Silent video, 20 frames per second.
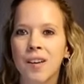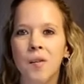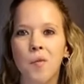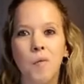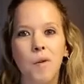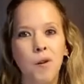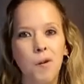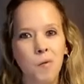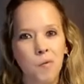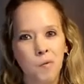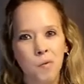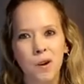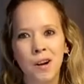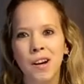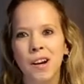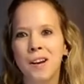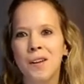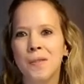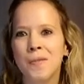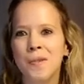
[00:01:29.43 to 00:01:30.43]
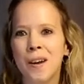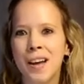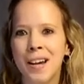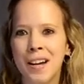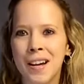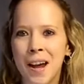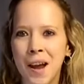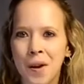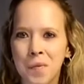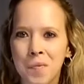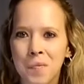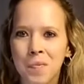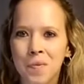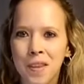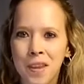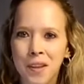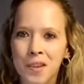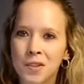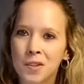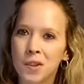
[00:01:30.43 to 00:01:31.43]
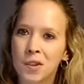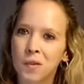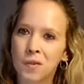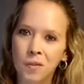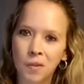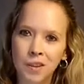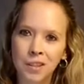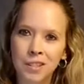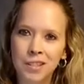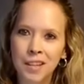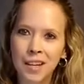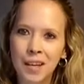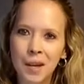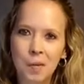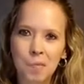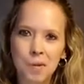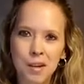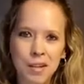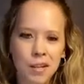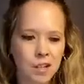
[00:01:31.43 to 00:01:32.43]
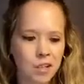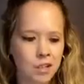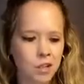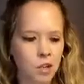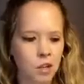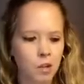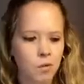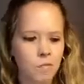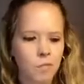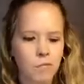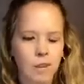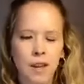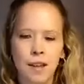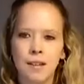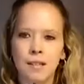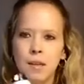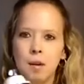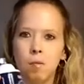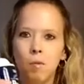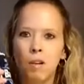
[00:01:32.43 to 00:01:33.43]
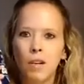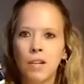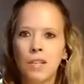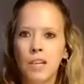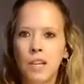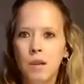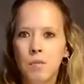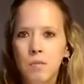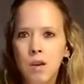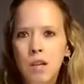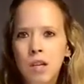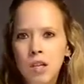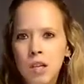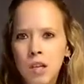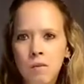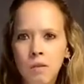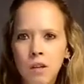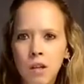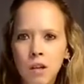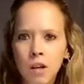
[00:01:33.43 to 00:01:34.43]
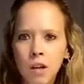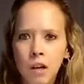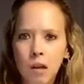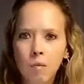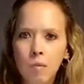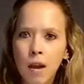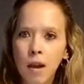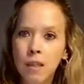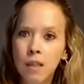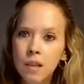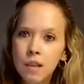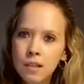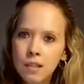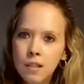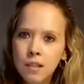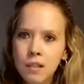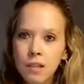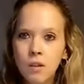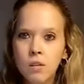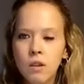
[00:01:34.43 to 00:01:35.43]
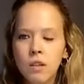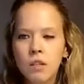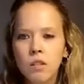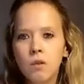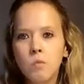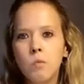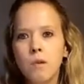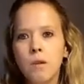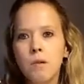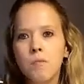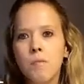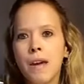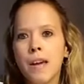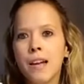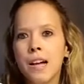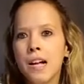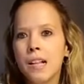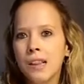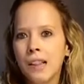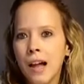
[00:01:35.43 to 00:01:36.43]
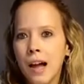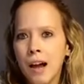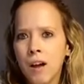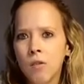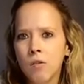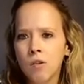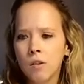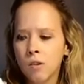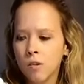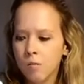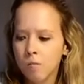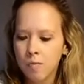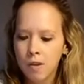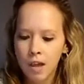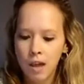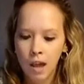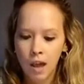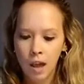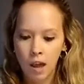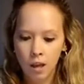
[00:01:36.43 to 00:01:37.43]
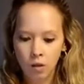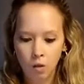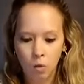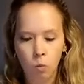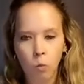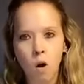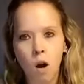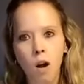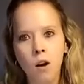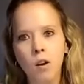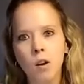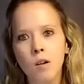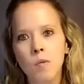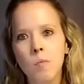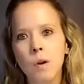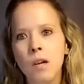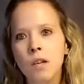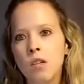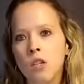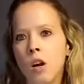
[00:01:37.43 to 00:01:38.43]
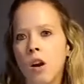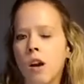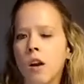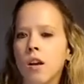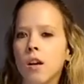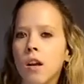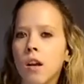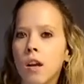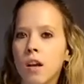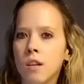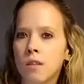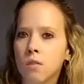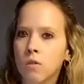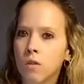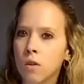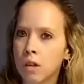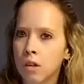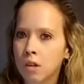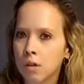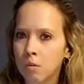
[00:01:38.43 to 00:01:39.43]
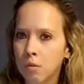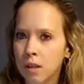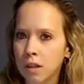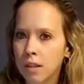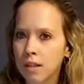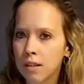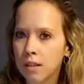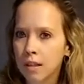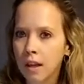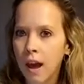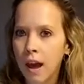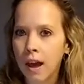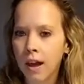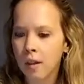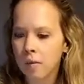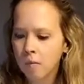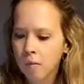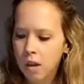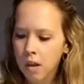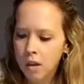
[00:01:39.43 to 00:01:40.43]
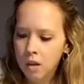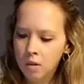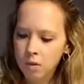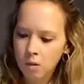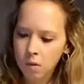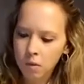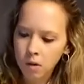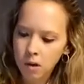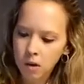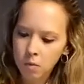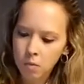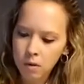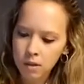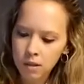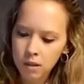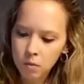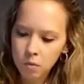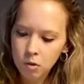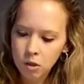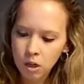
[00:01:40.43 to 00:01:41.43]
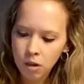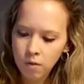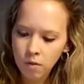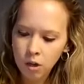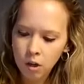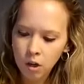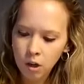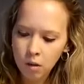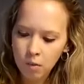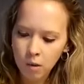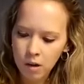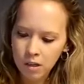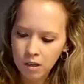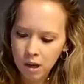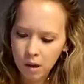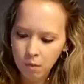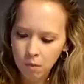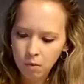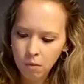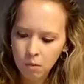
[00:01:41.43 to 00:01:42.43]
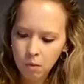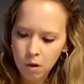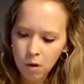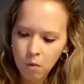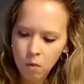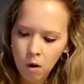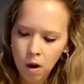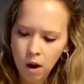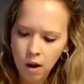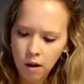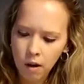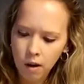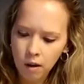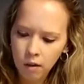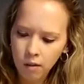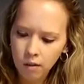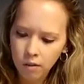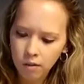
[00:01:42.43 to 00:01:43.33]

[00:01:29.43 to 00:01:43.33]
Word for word: Well, we're gonna find out. So the first thing I'm gonna do is I'm gonna take my shaving cream and this is going to be my cloud. And the water in my jar is going to be the sky. So I'm gonna put some shaving cream on top of my water.